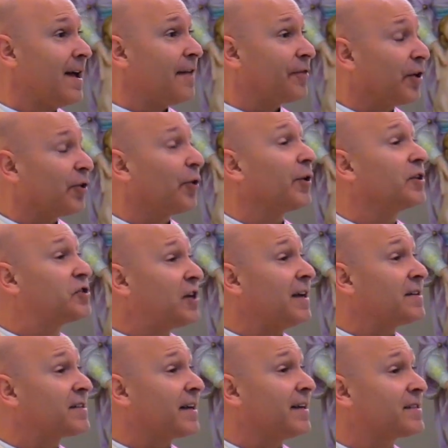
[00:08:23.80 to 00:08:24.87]
The Lord
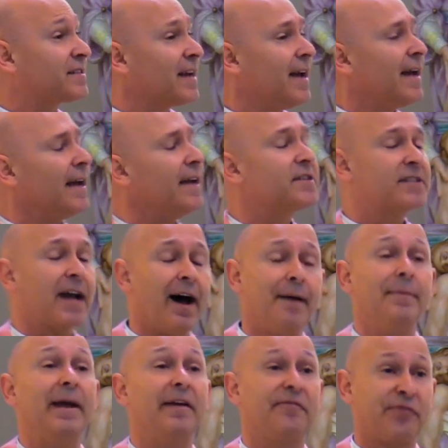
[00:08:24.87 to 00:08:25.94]
Jesus is
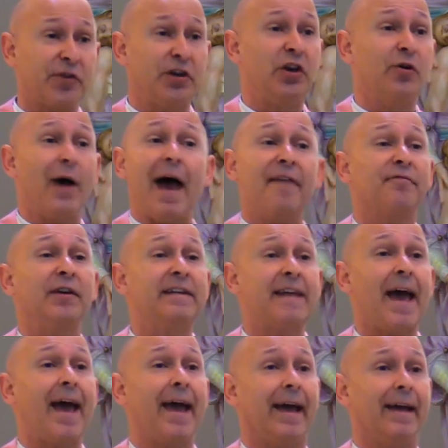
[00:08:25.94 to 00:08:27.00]
coming for you every
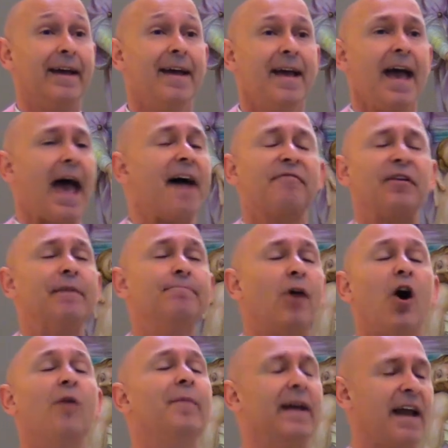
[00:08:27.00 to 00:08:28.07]
day, every
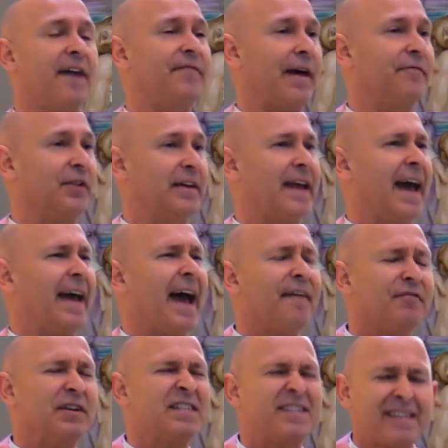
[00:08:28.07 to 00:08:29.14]
moment of every day,
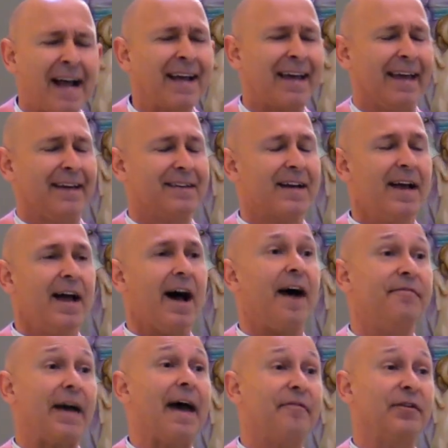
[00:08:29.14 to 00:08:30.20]
every second
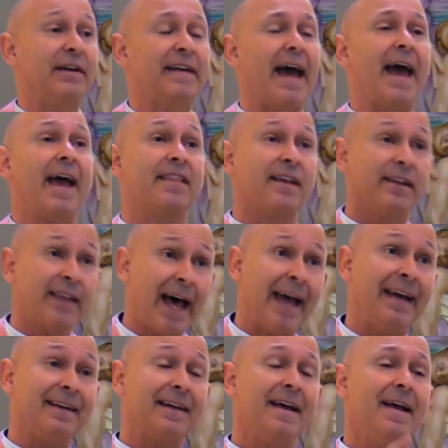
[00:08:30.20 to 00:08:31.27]
of every day. The
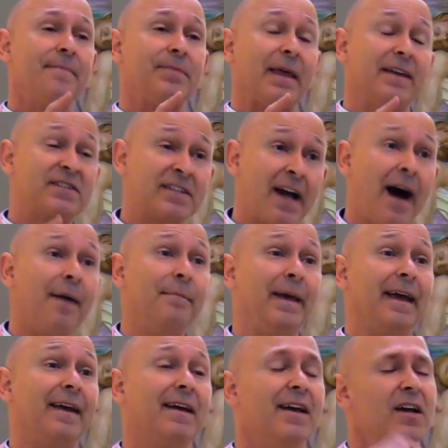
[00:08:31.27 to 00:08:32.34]
light is
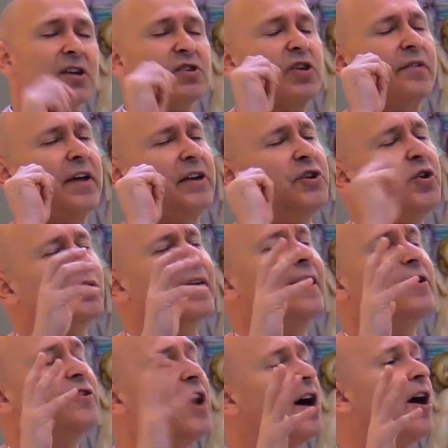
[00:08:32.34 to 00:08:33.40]
coming so that you
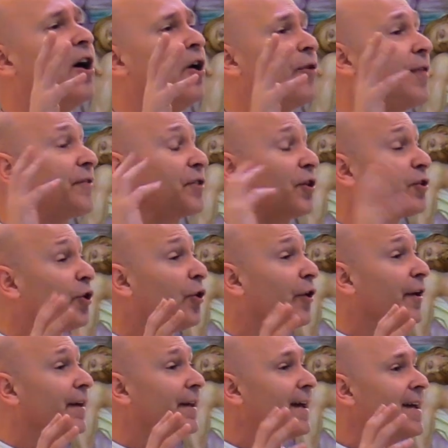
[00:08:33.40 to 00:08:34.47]
can know that the
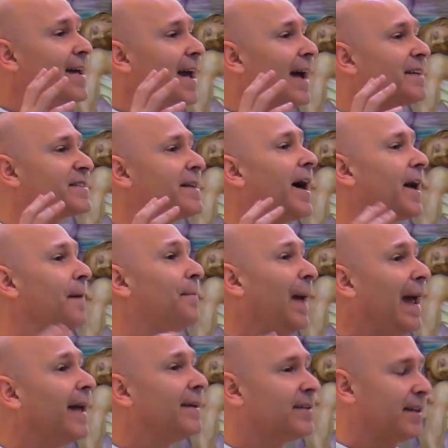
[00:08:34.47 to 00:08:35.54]
Lord has not
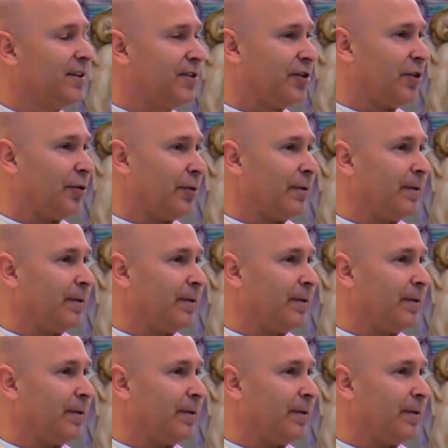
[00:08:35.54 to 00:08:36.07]
abandoned you.